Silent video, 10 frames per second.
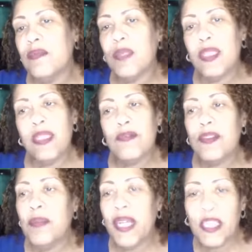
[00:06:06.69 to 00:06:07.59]
the
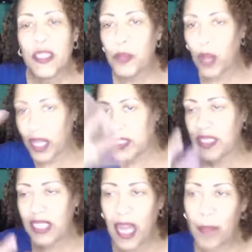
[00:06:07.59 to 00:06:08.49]
inflammation process
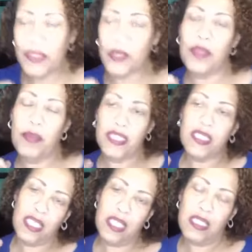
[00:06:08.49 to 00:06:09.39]
that happens with my
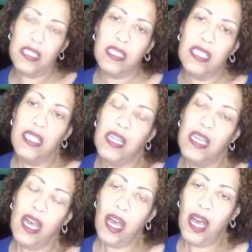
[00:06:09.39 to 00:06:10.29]
skin,
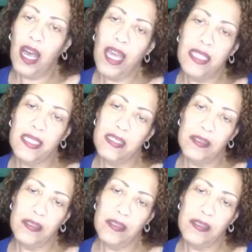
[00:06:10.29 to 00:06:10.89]
I